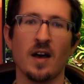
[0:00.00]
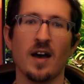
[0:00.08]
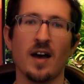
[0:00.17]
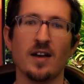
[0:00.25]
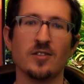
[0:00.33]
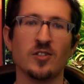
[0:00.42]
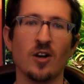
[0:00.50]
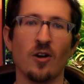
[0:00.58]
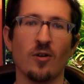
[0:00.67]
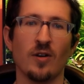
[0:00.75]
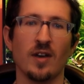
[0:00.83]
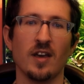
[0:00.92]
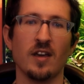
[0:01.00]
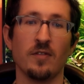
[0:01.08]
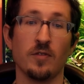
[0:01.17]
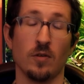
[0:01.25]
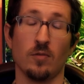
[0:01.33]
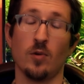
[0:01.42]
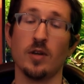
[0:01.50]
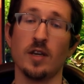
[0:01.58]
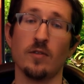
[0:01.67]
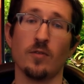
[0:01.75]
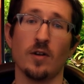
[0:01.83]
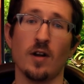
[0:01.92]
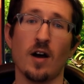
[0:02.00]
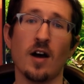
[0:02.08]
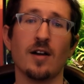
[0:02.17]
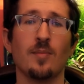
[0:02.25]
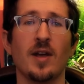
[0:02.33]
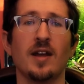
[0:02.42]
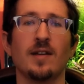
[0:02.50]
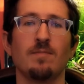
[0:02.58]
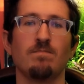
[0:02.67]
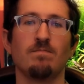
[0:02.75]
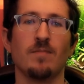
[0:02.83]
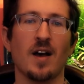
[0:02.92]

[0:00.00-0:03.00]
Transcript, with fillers: Uh, so if you're looking for an automated,